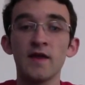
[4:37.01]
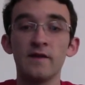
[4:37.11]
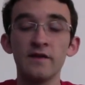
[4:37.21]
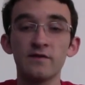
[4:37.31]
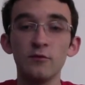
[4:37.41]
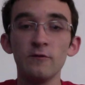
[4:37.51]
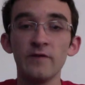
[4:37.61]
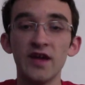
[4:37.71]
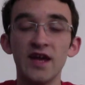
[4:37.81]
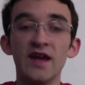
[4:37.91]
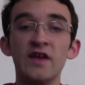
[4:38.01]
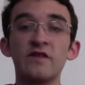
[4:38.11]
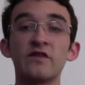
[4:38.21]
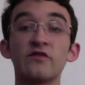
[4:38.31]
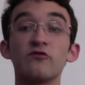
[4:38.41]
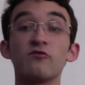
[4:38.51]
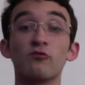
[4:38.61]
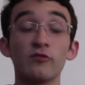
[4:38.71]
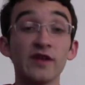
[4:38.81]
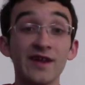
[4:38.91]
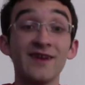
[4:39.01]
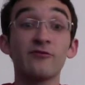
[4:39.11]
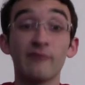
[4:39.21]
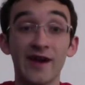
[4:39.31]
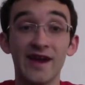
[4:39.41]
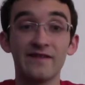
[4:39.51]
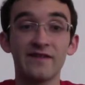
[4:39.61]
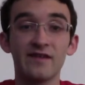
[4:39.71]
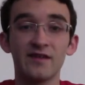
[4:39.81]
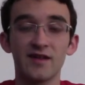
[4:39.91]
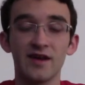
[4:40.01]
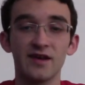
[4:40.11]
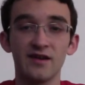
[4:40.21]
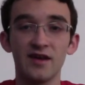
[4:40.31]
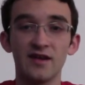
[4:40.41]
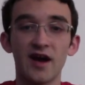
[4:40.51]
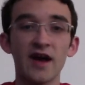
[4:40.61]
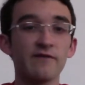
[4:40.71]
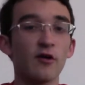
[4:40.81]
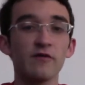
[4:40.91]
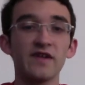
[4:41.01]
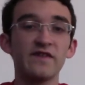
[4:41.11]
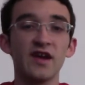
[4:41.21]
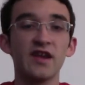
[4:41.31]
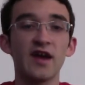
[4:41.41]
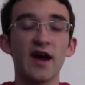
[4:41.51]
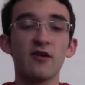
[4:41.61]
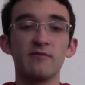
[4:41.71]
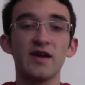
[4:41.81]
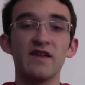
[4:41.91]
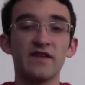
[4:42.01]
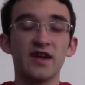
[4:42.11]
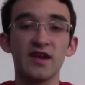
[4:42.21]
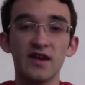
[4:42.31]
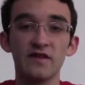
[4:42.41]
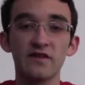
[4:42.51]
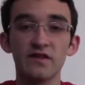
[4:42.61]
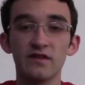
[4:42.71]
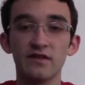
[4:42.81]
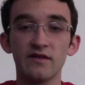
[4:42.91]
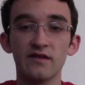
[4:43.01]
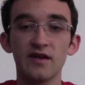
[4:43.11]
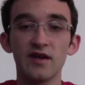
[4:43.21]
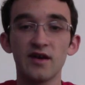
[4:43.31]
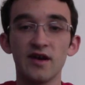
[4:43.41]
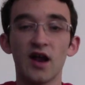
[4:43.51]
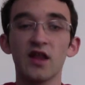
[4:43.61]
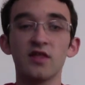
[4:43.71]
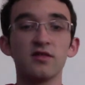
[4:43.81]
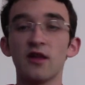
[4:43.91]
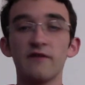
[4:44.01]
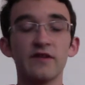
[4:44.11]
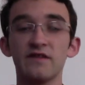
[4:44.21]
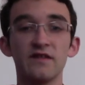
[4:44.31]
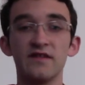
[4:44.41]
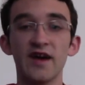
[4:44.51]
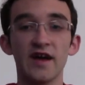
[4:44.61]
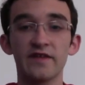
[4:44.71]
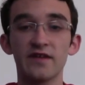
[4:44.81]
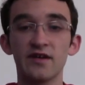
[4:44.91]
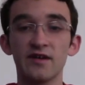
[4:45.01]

This movie is really great. Like, I've already said how amazing it is. I love it to death.